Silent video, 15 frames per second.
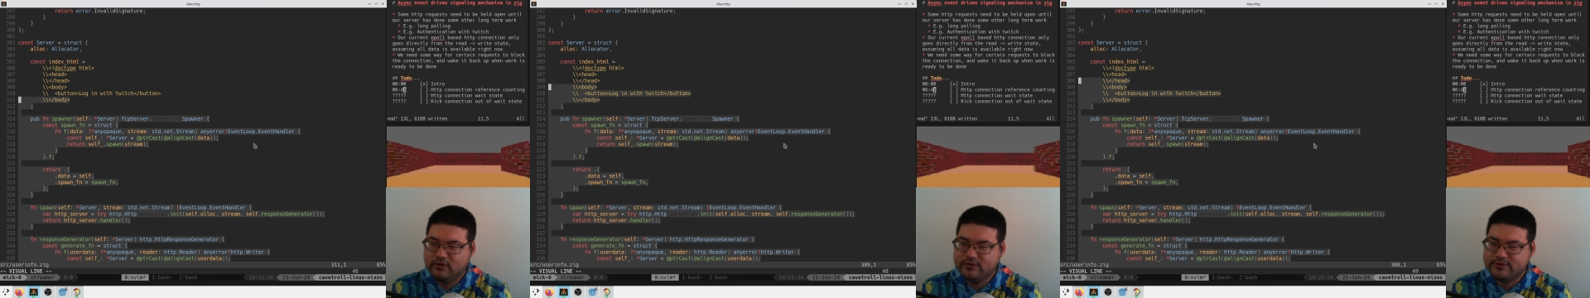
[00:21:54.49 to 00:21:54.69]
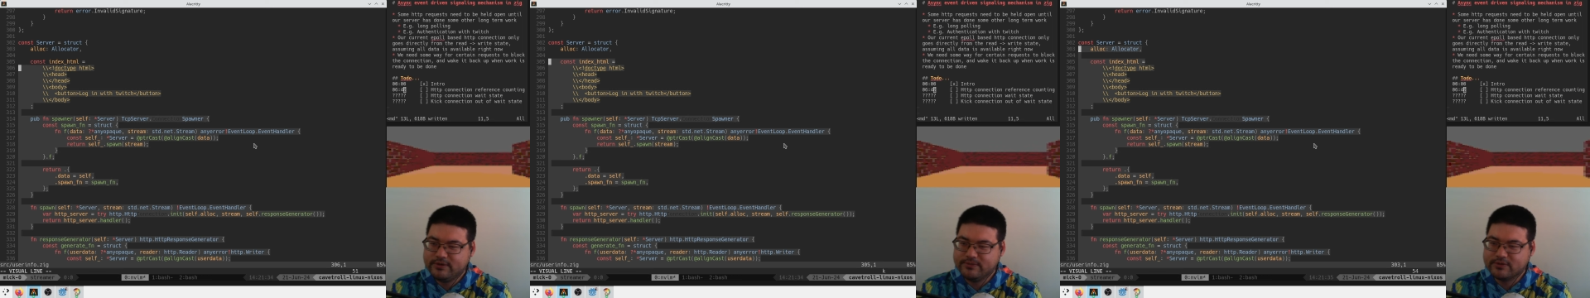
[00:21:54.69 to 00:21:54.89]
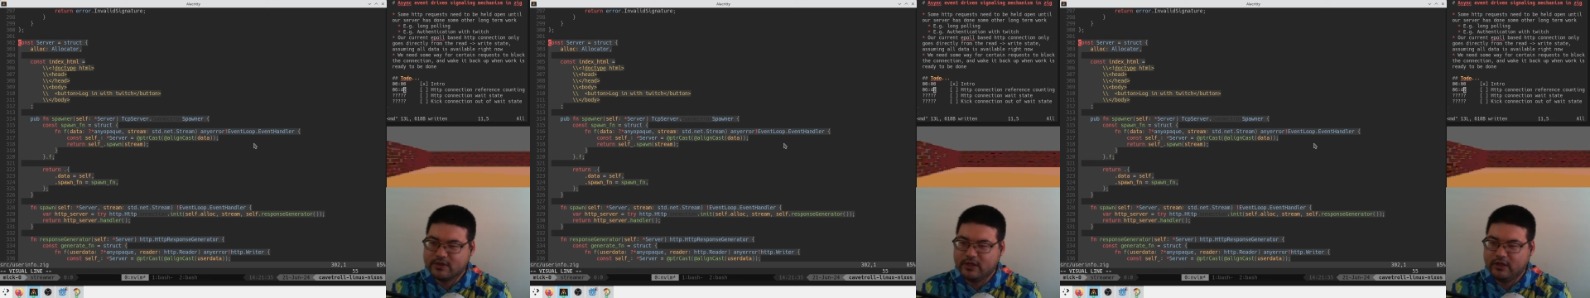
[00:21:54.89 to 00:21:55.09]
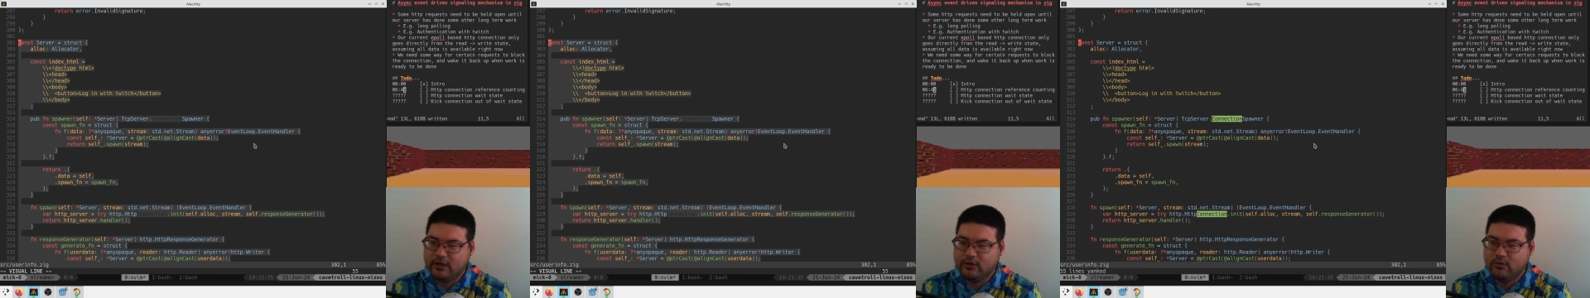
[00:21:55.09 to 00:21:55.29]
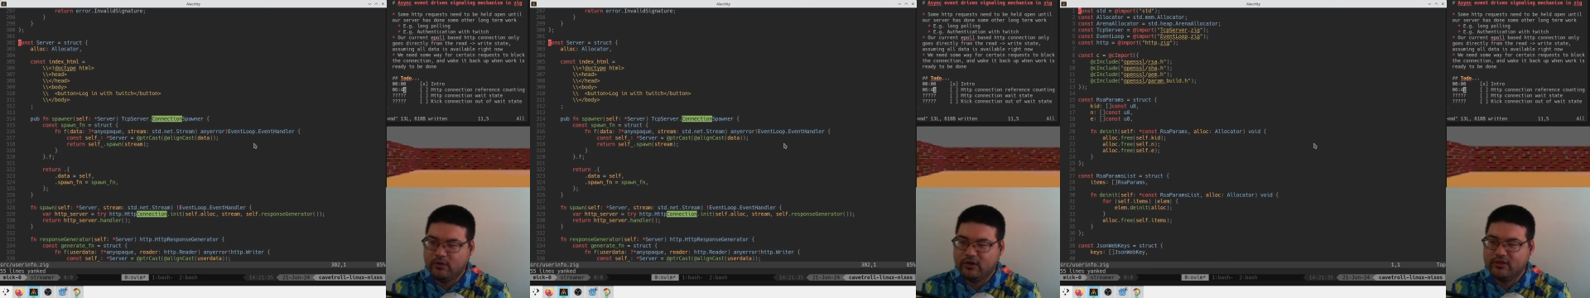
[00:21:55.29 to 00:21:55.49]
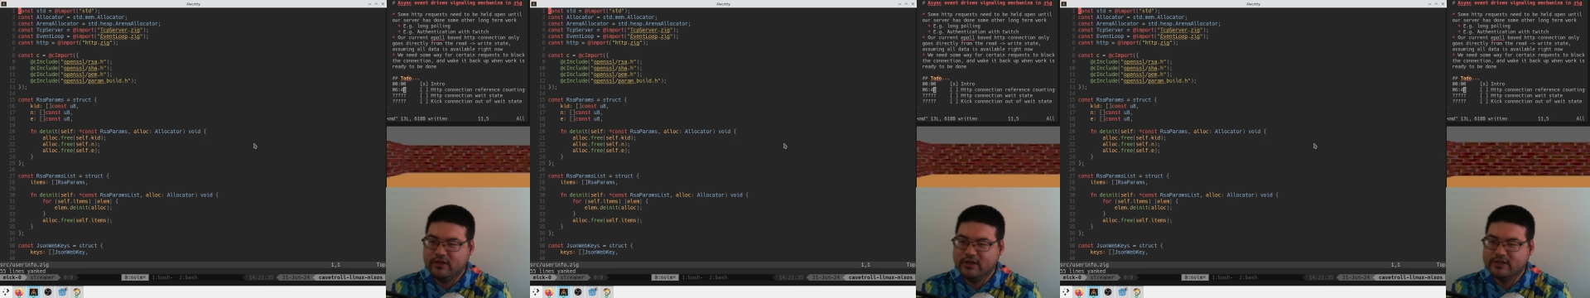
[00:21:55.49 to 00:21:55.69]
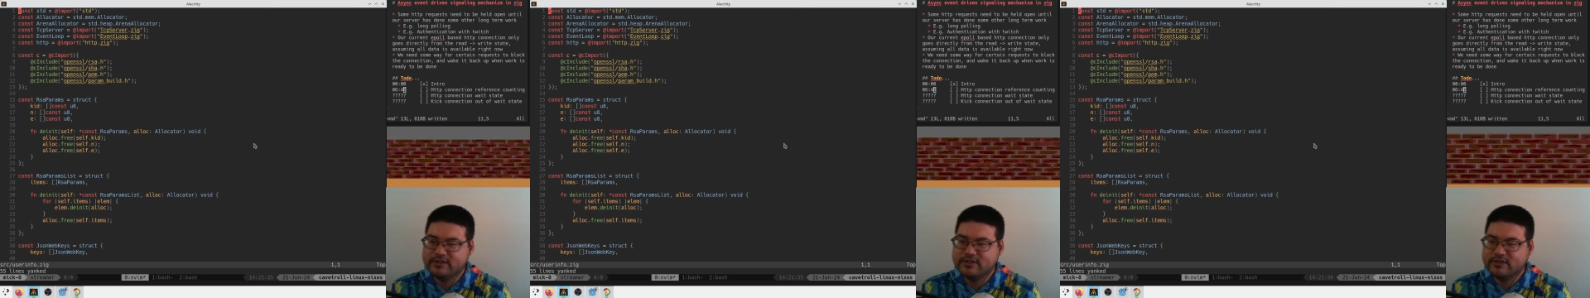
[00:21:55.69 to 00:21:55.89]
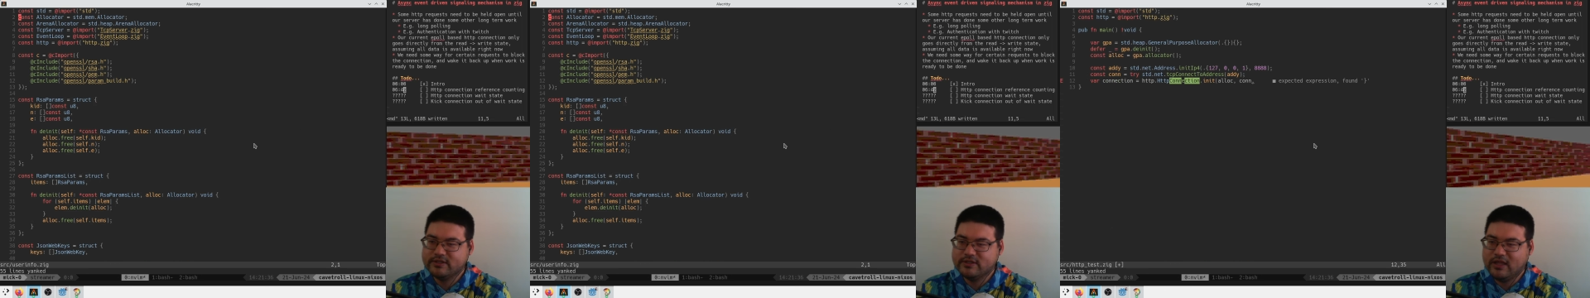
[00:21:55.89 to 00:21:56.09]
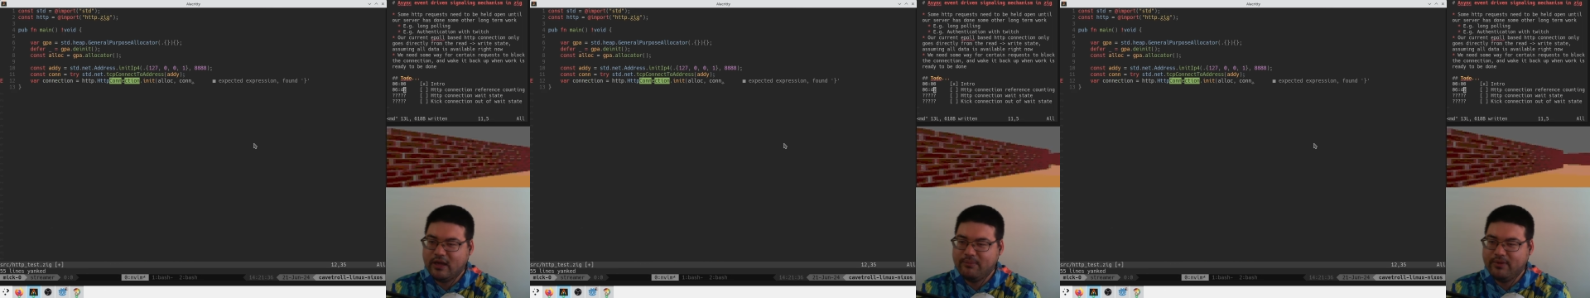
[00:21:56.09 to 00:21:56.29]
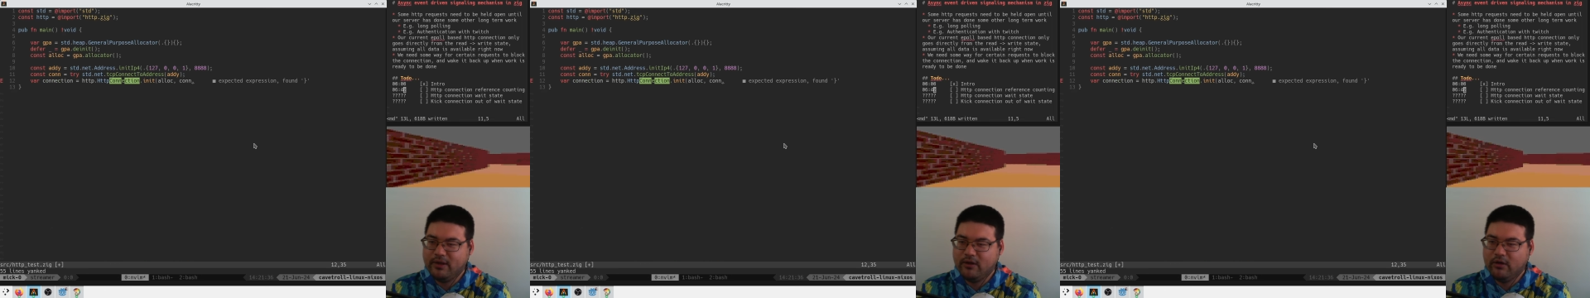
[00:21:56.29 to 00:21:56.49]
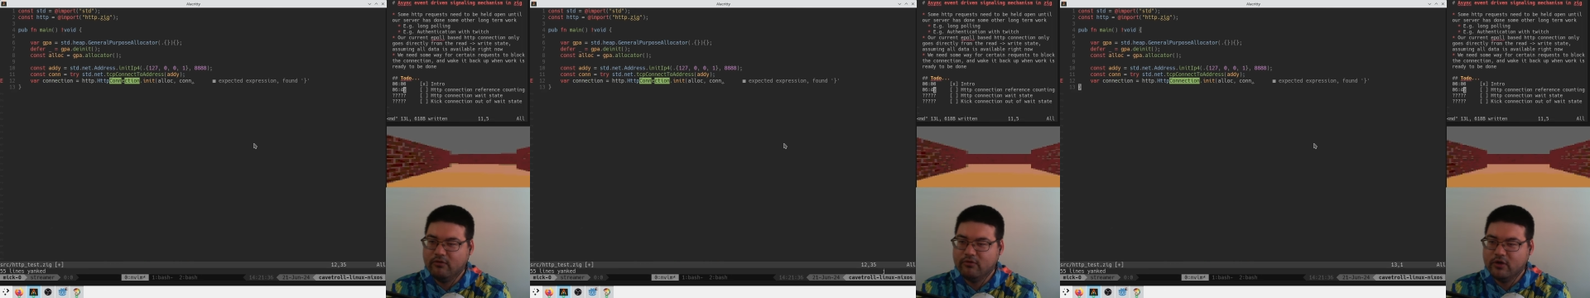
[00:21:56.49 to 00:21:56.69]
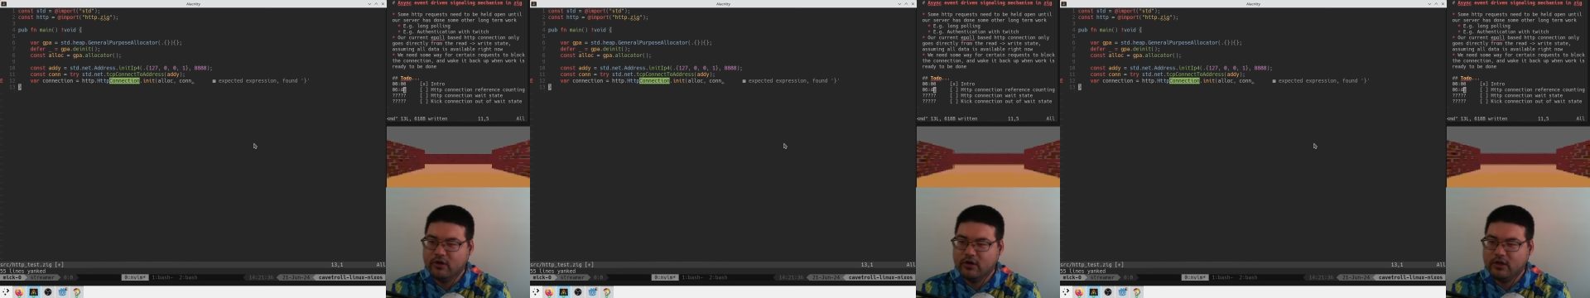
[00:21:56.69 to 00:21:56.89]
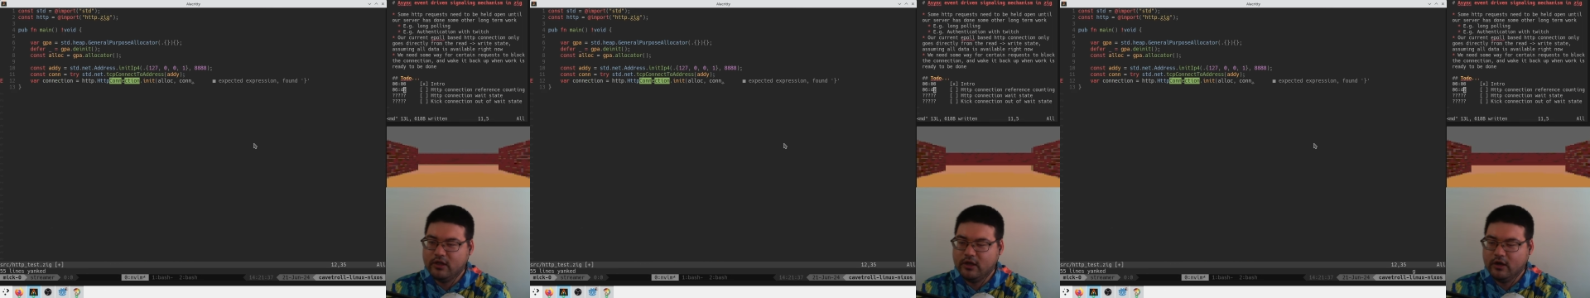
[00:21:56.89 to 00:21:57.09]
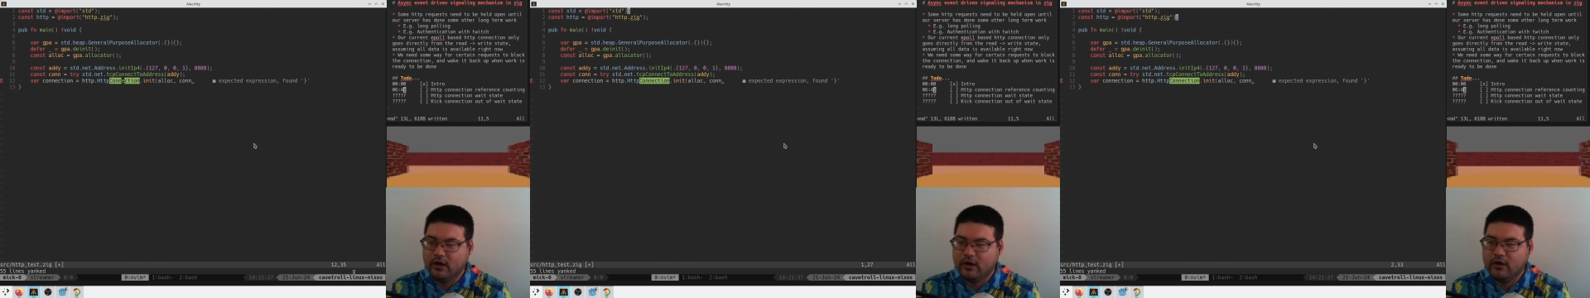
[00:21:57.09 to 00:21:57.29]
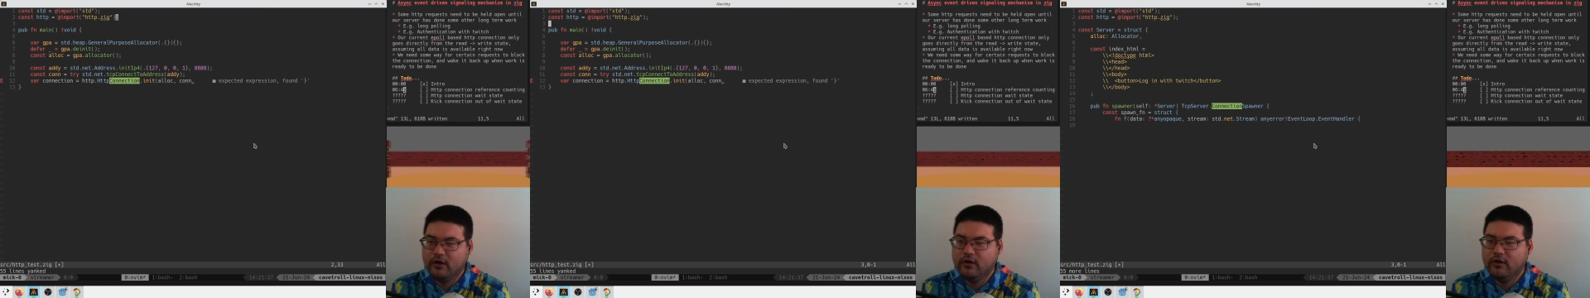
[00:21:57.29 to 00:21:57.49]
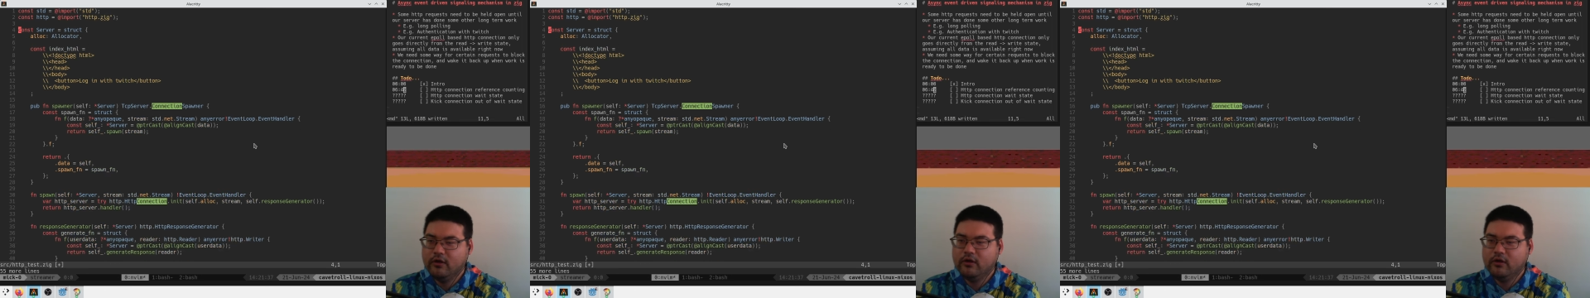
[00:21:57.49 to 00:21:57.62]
So I'm just gonna like yoink this, slap it over here.